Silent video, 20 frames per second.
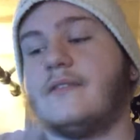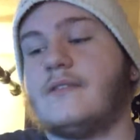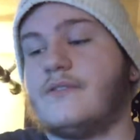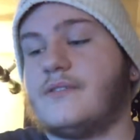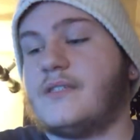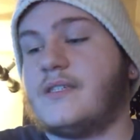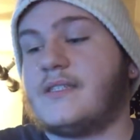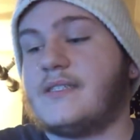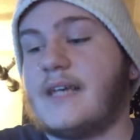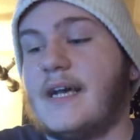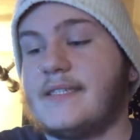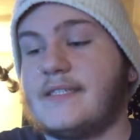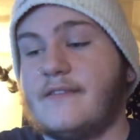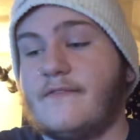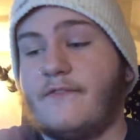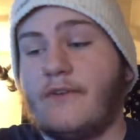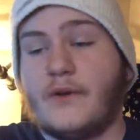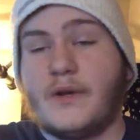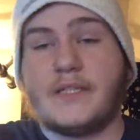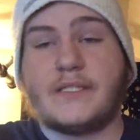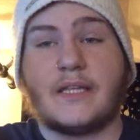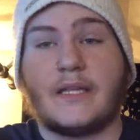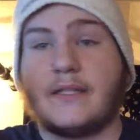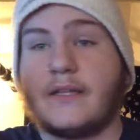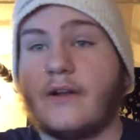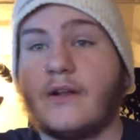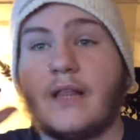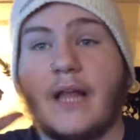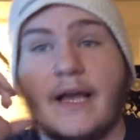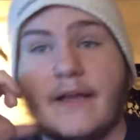on their success and focused
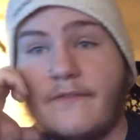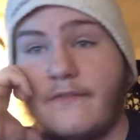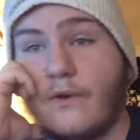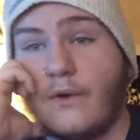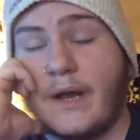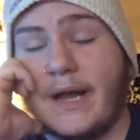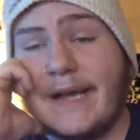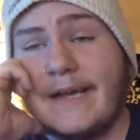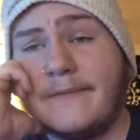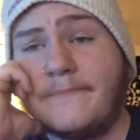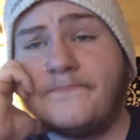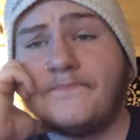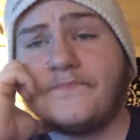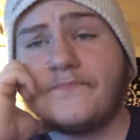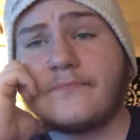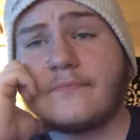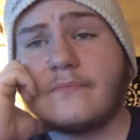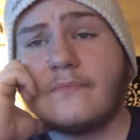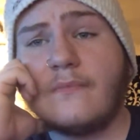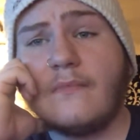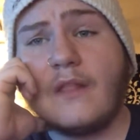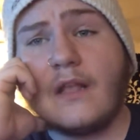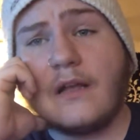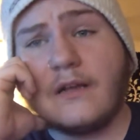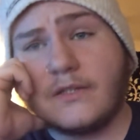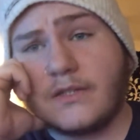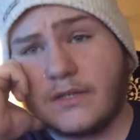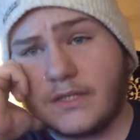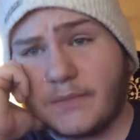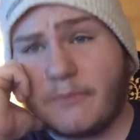on their life okay
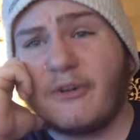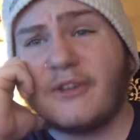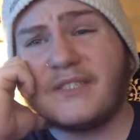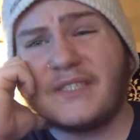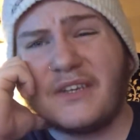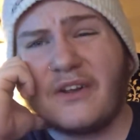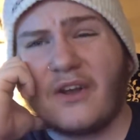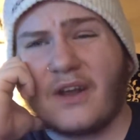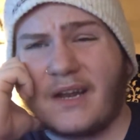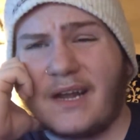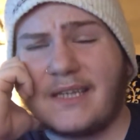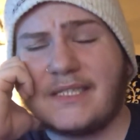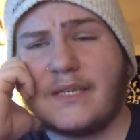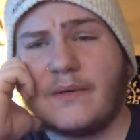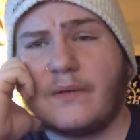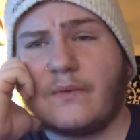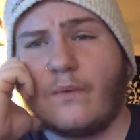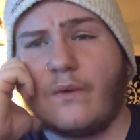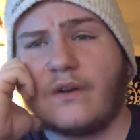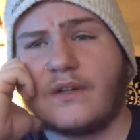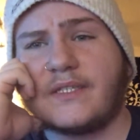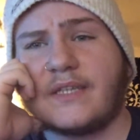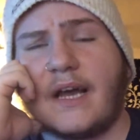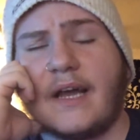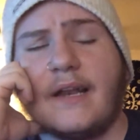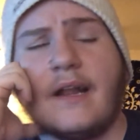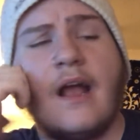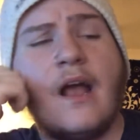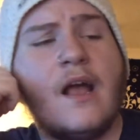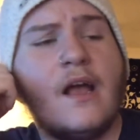so this person you're connecting with, water
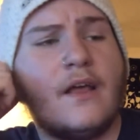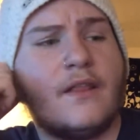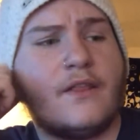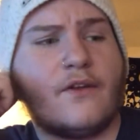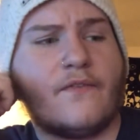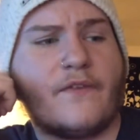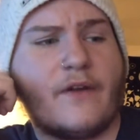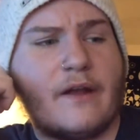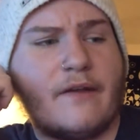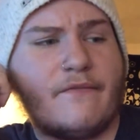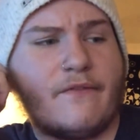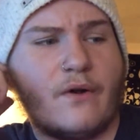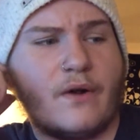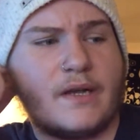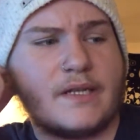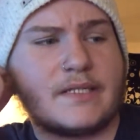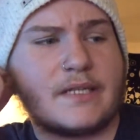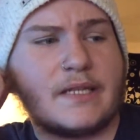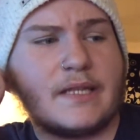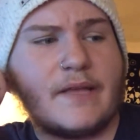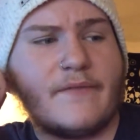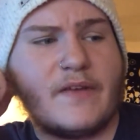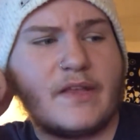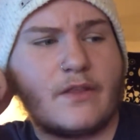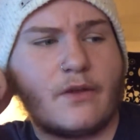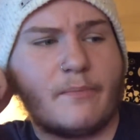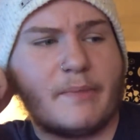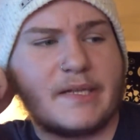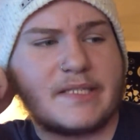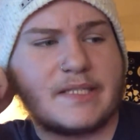sign, they're very focused on living
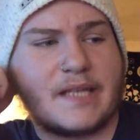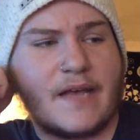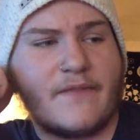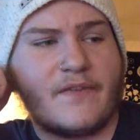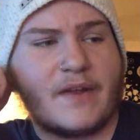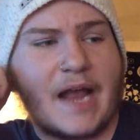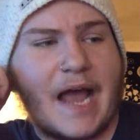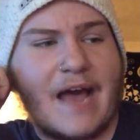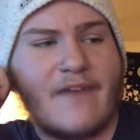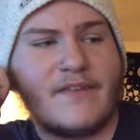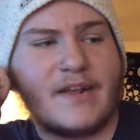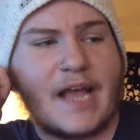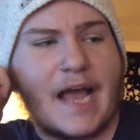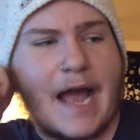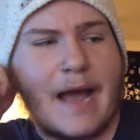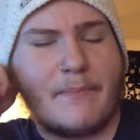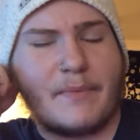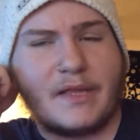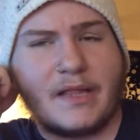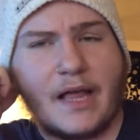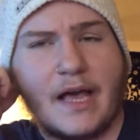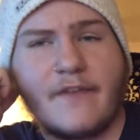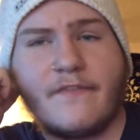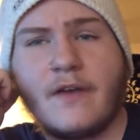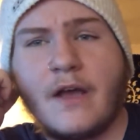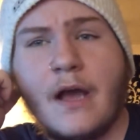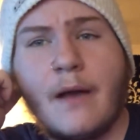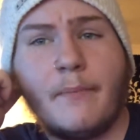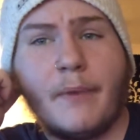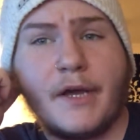their best life and having a happy
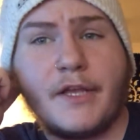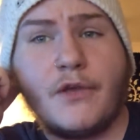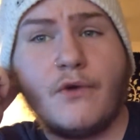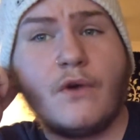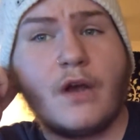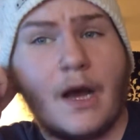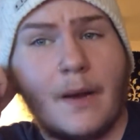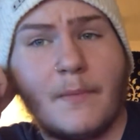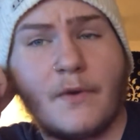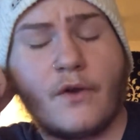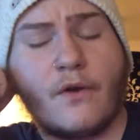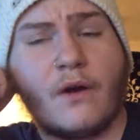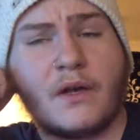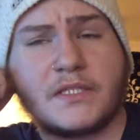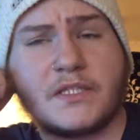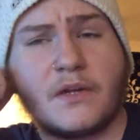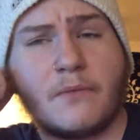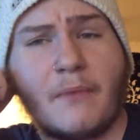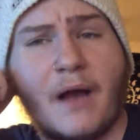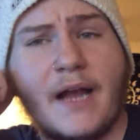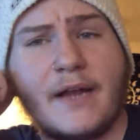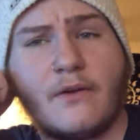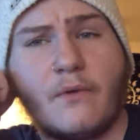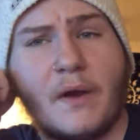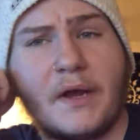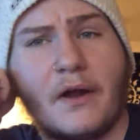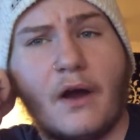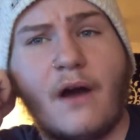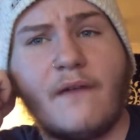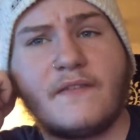life, but you come across their mind
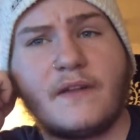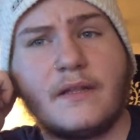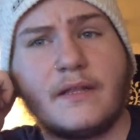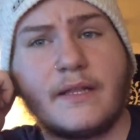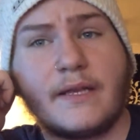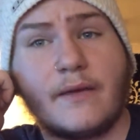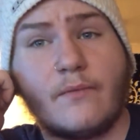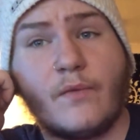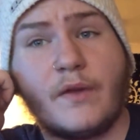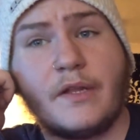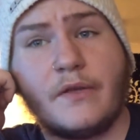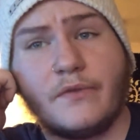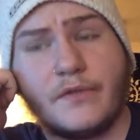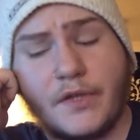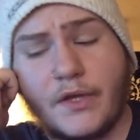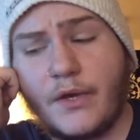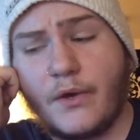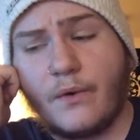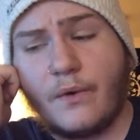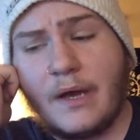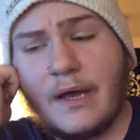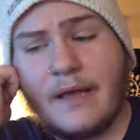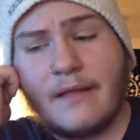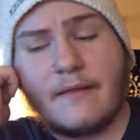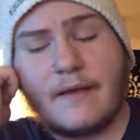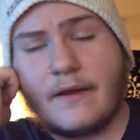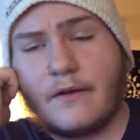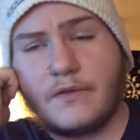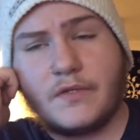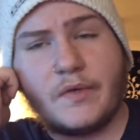quite often, and when you do,
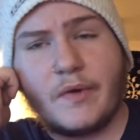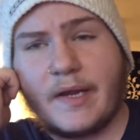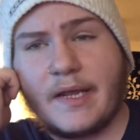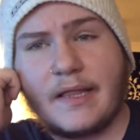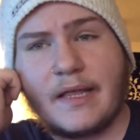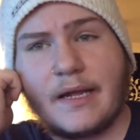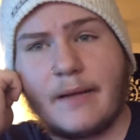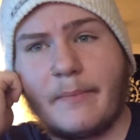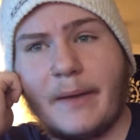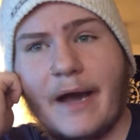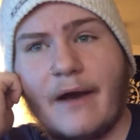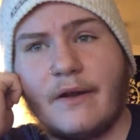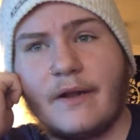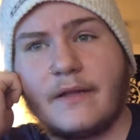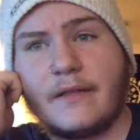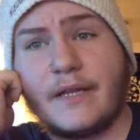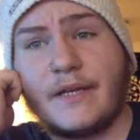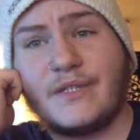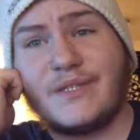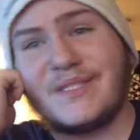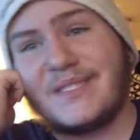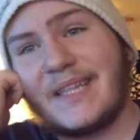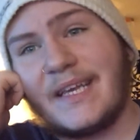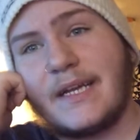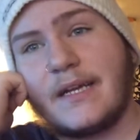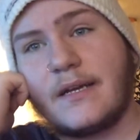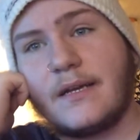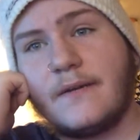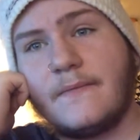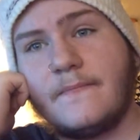they don't do anything about it. They just
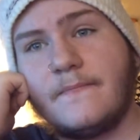think,